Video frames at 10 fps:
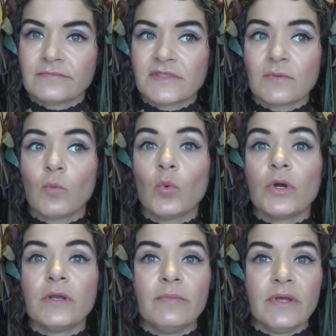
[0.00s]
Some
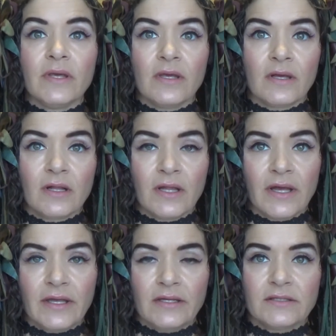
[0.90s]
would-be
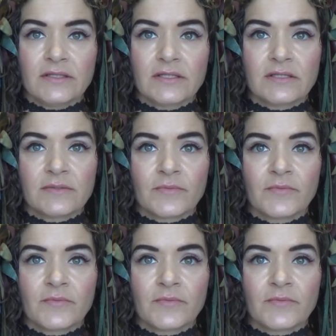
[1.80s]
clients